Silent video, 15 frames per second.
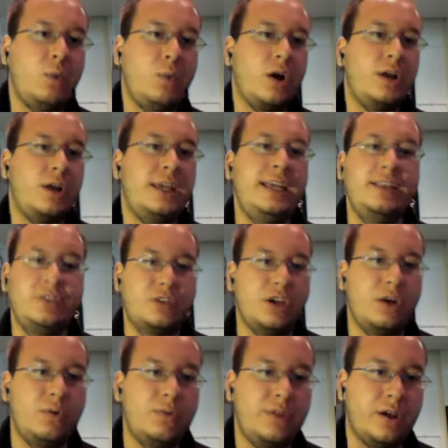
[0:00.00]
kind of where
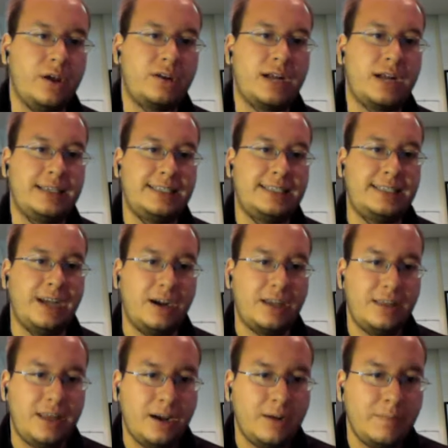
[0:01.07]
kids go. They're kind of
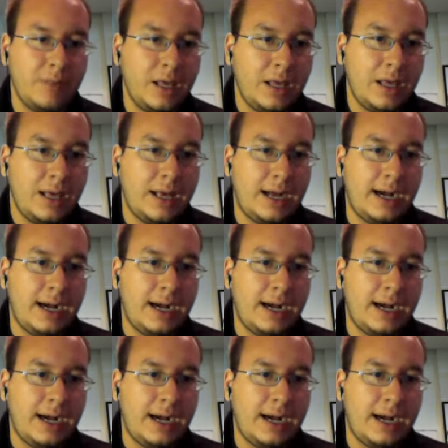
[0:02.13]
stuck in there,